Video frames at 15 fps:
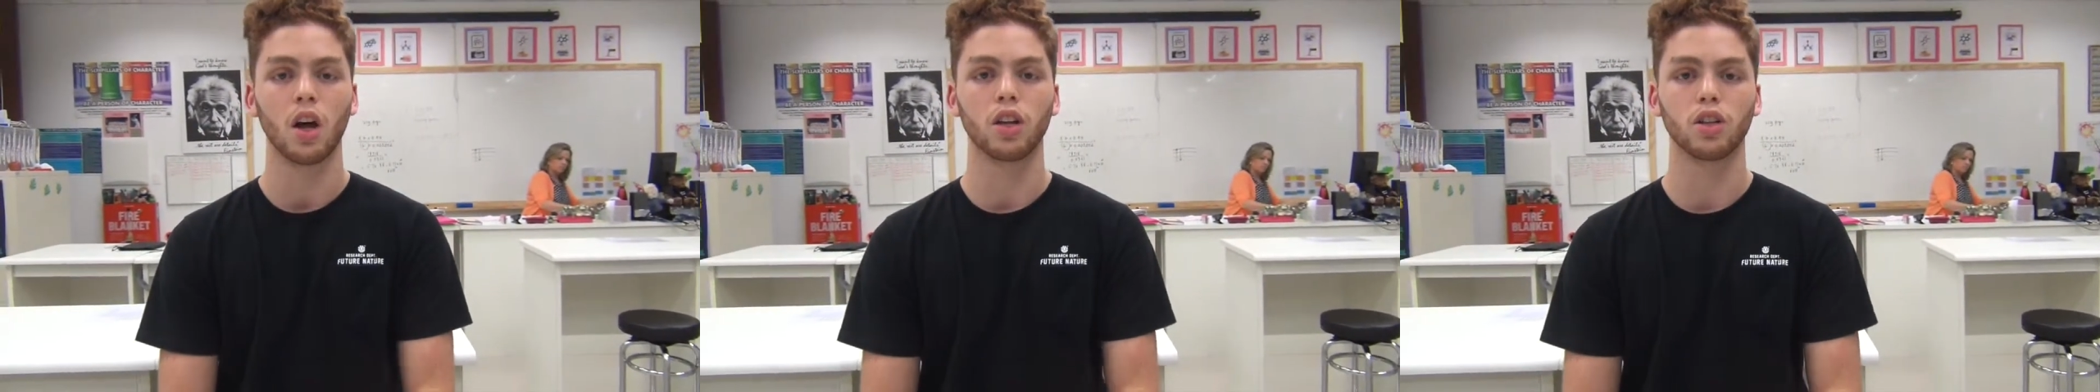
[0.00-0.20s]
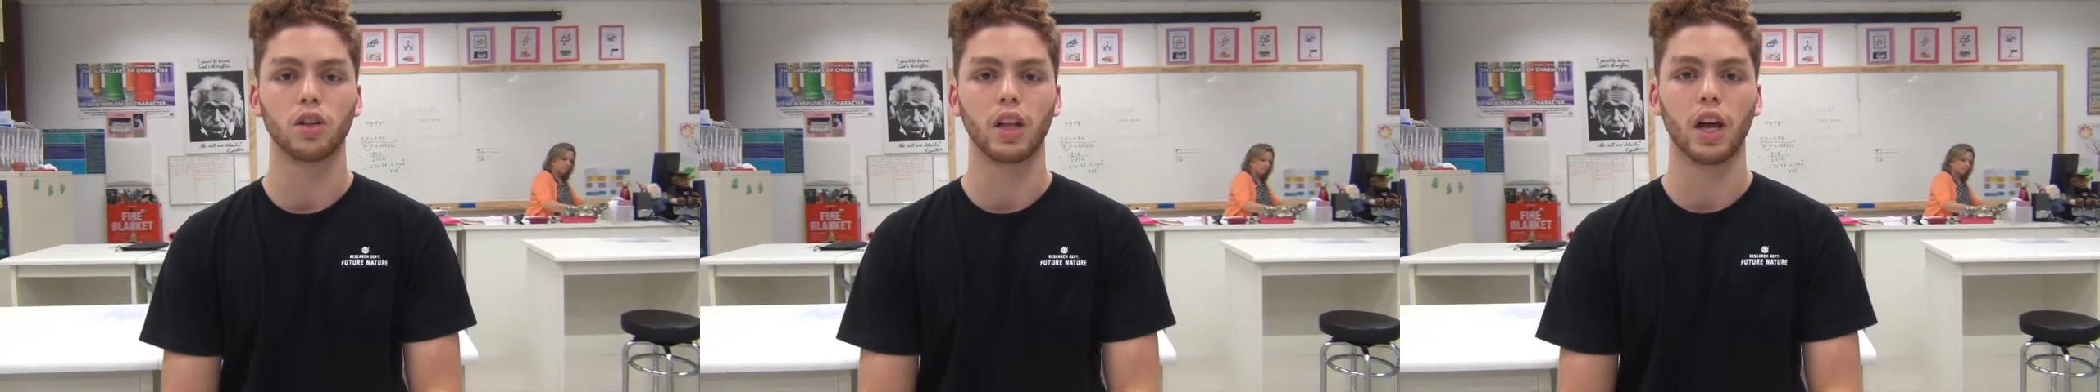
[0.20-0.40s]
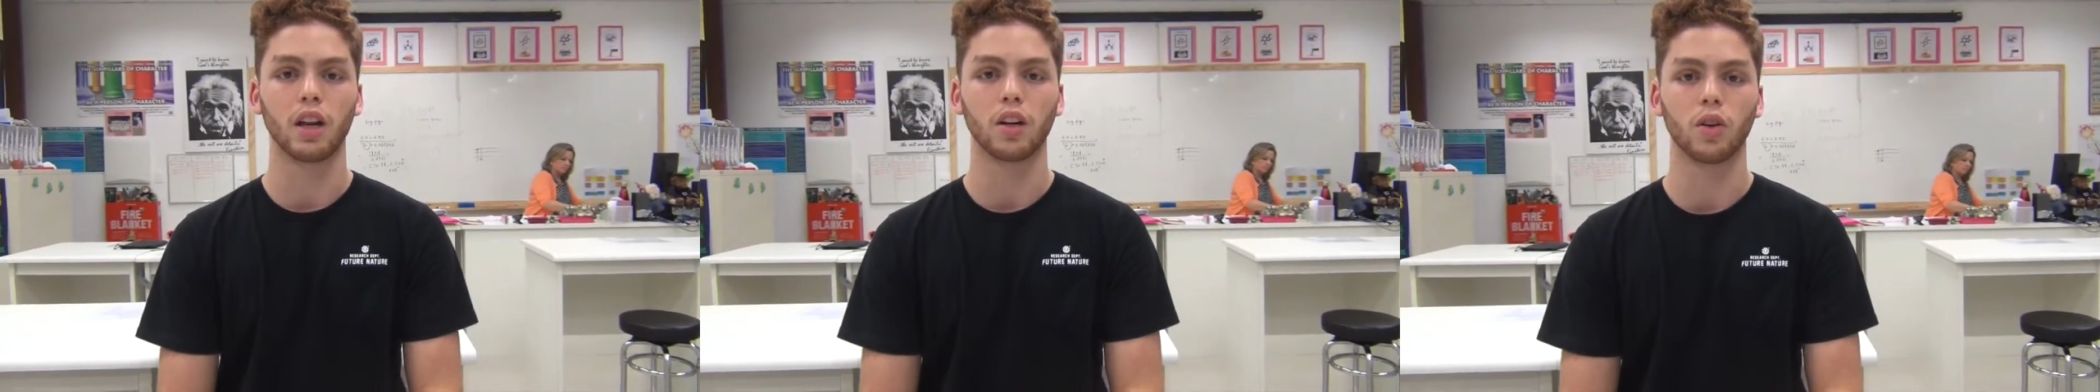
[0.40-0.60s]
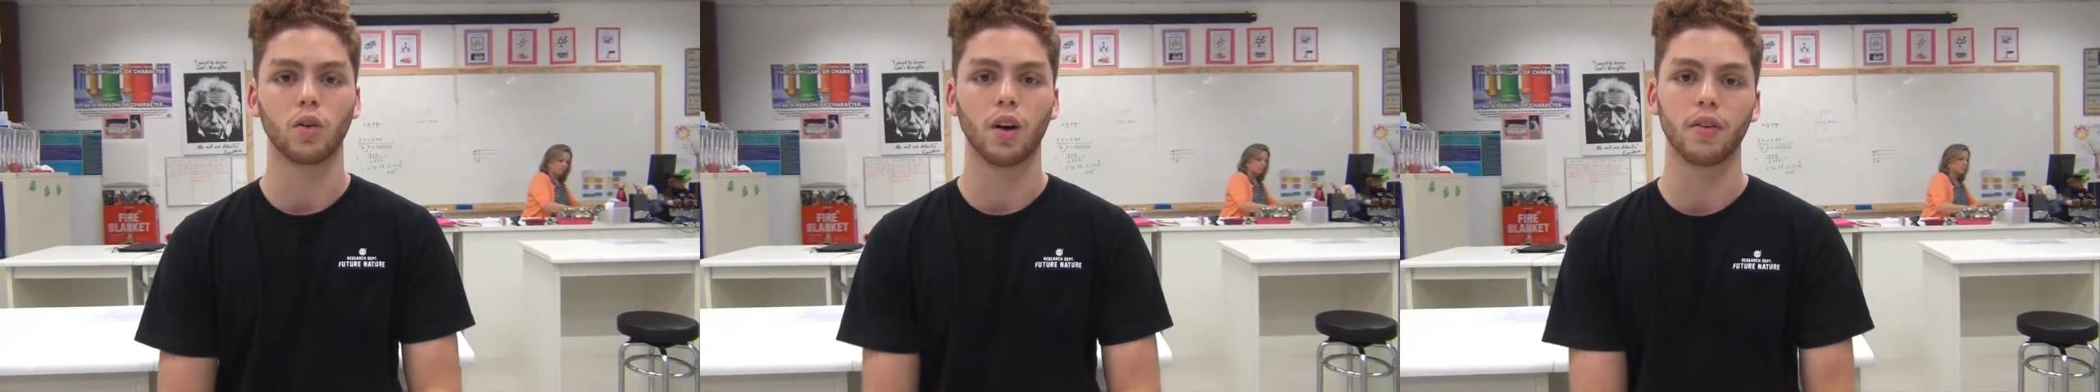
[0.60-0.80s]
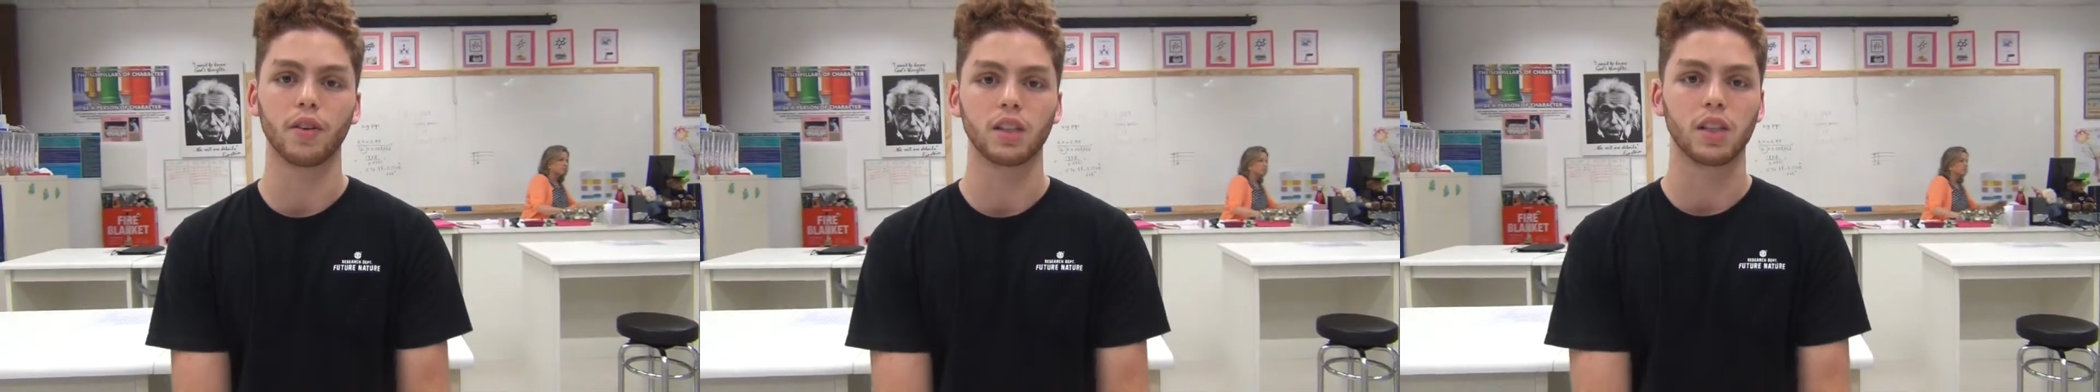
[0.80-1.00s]
so that
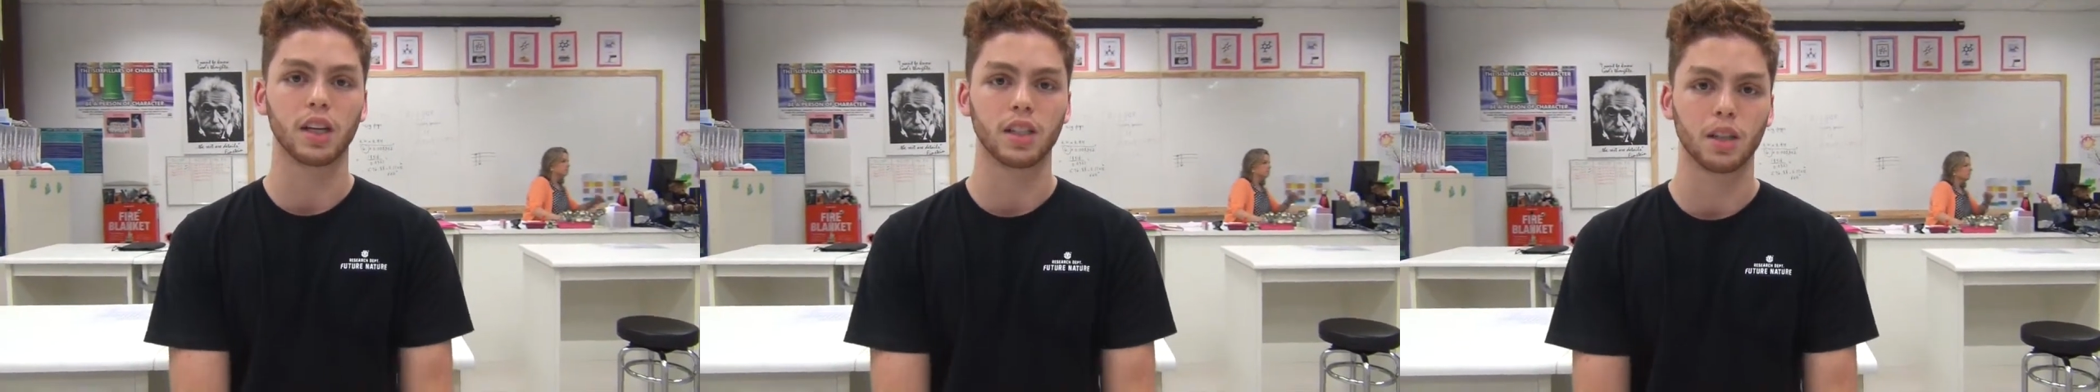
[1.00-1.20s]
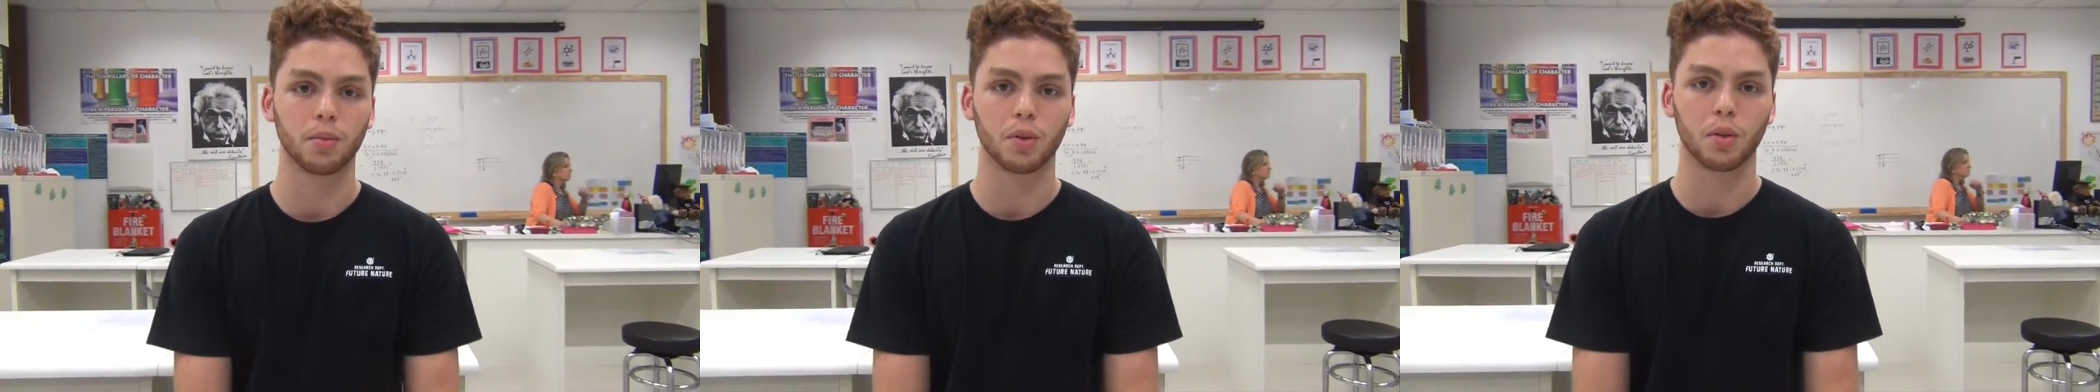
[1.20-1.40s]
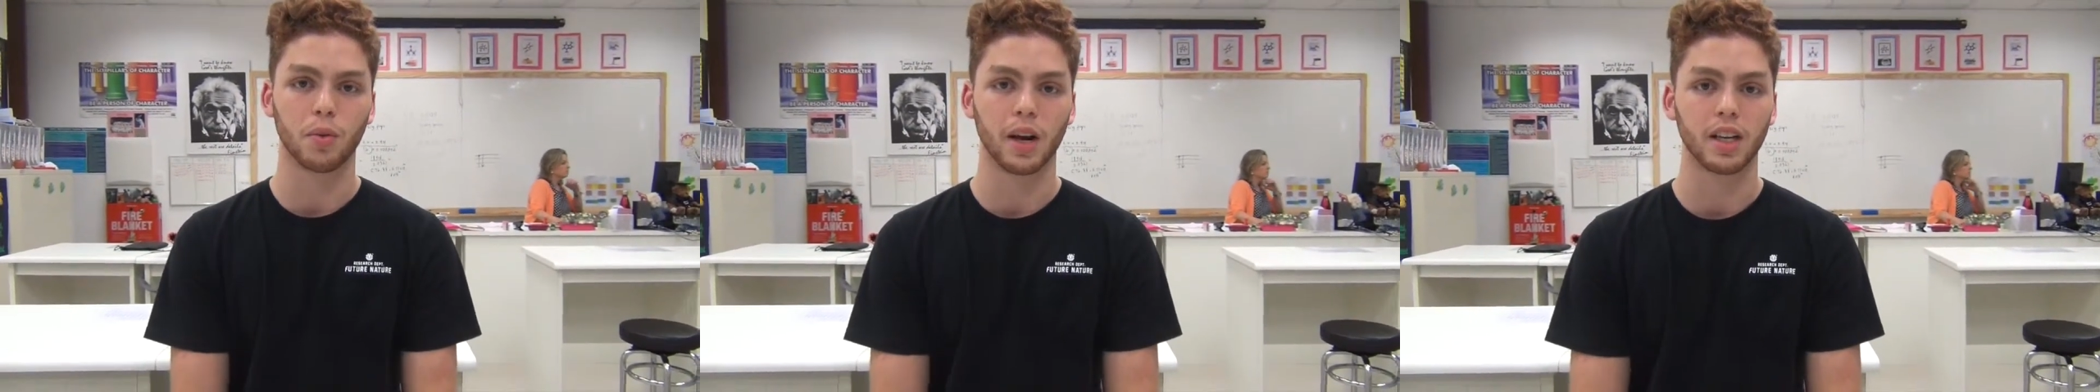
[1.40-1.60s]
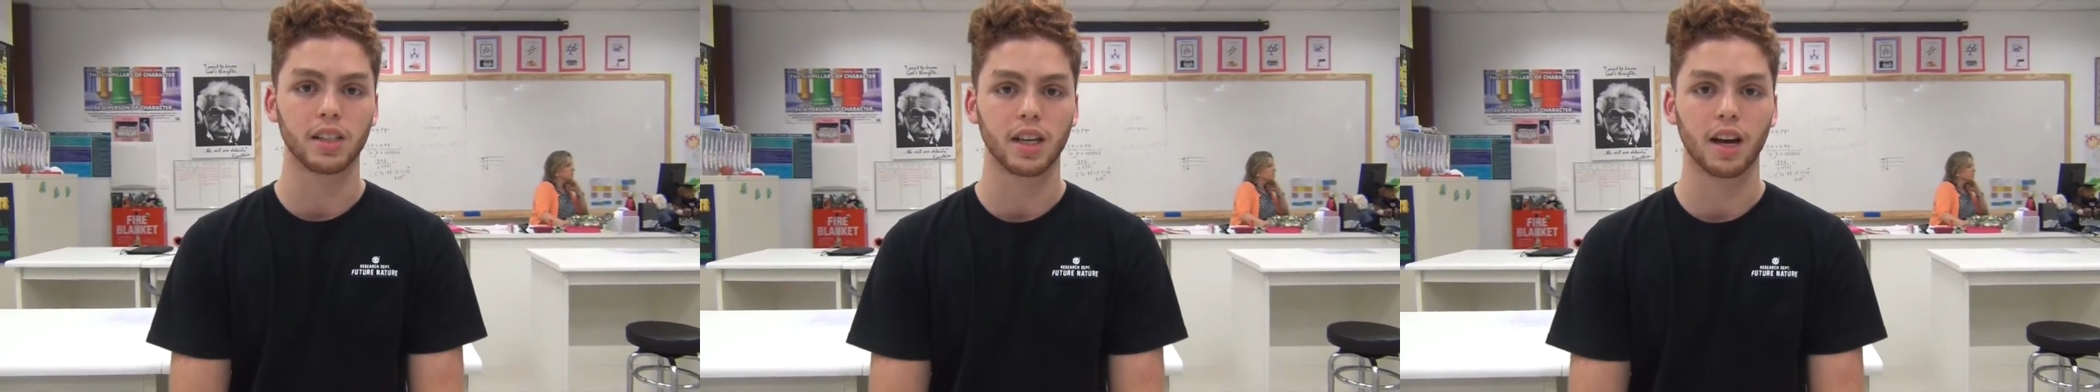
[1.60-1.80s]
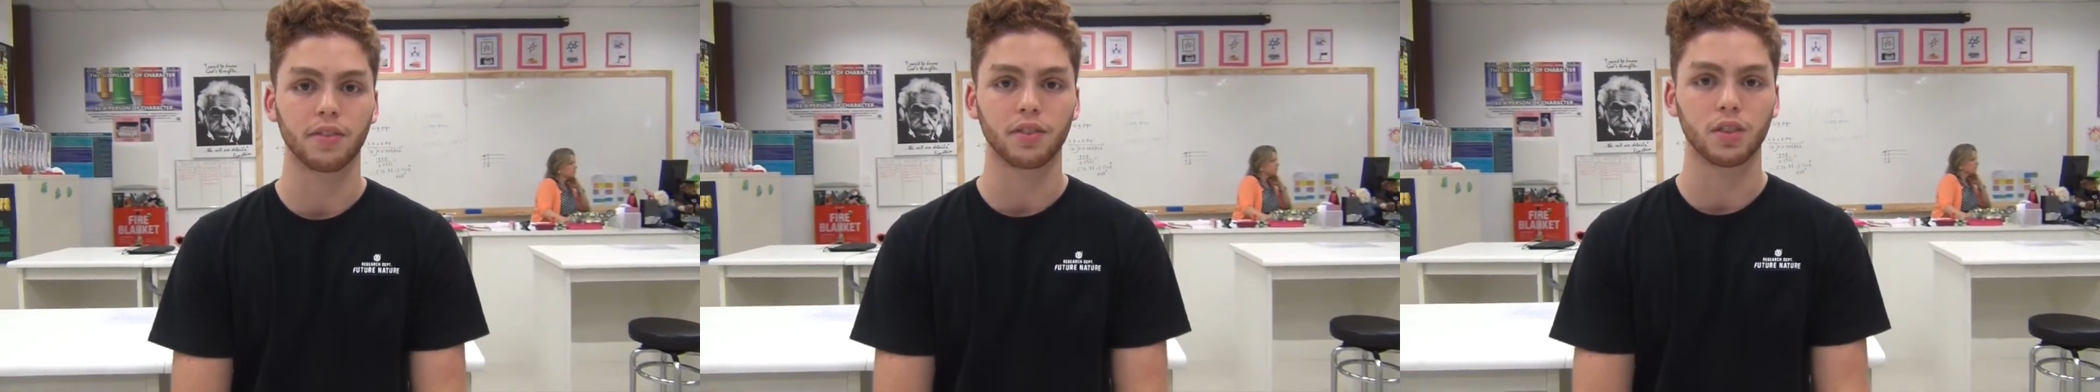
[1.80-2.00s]
whoever takes up the
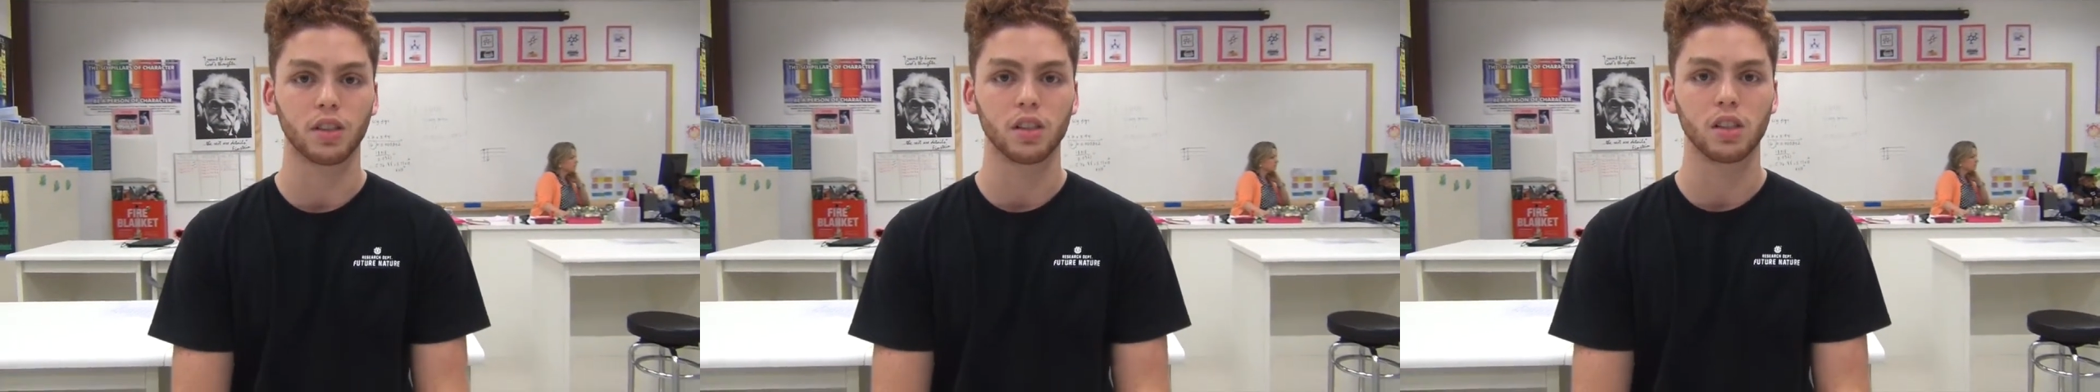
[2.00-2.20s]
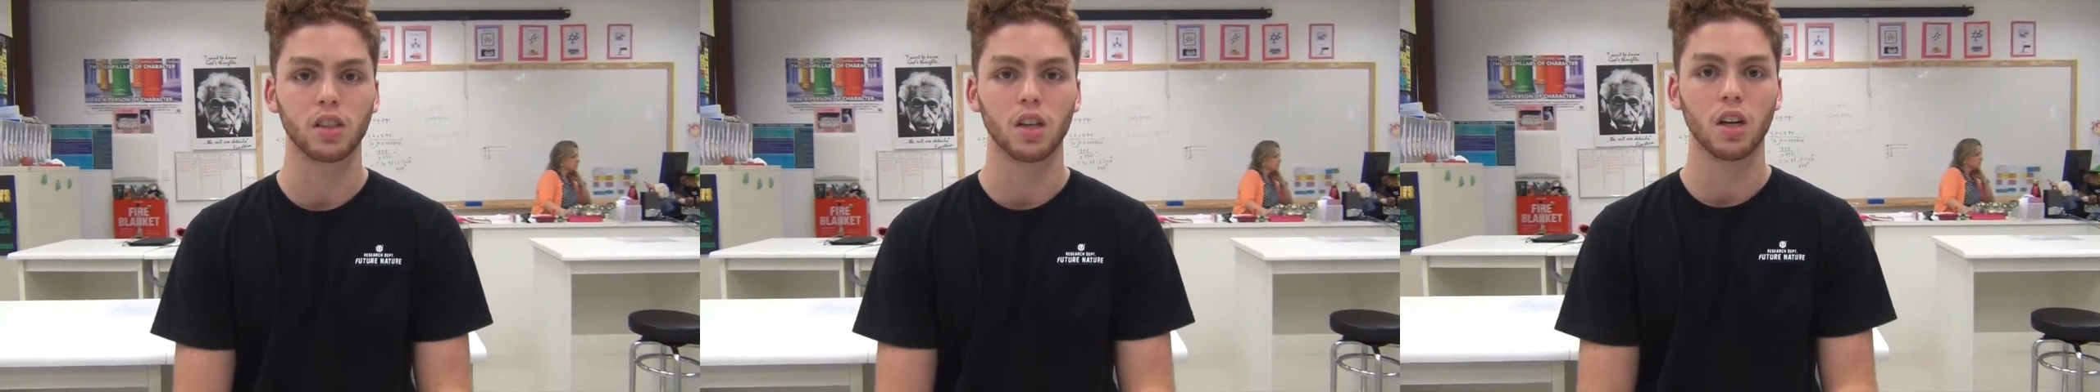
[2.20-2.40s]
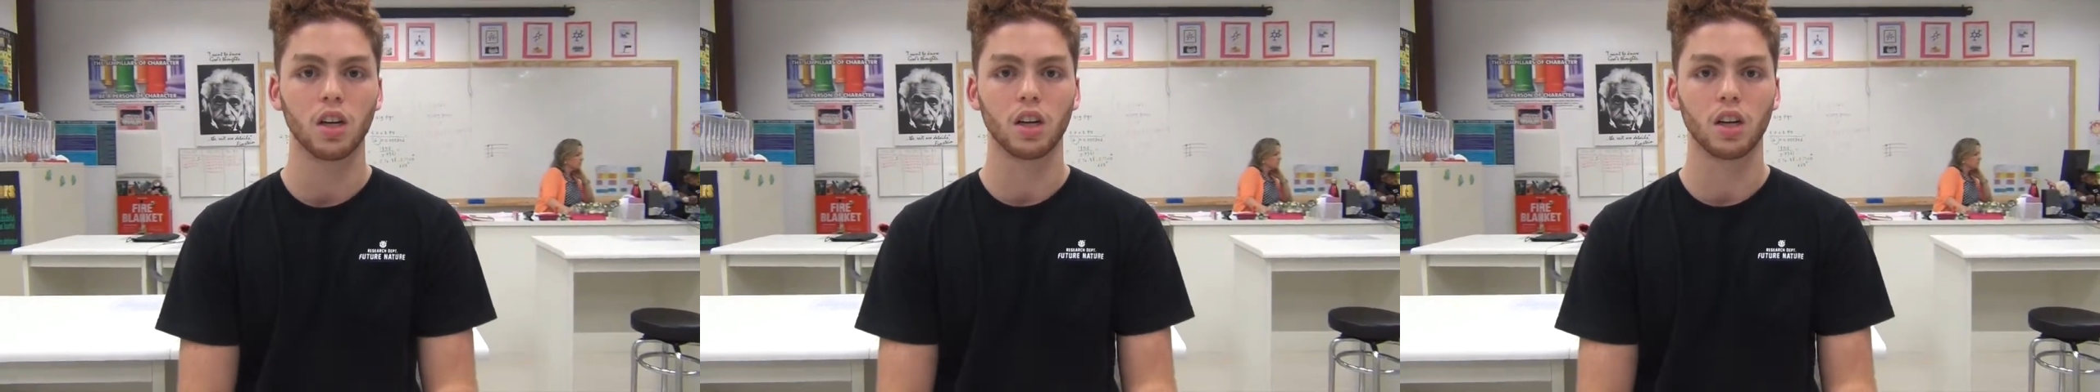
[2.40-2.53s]
reins after us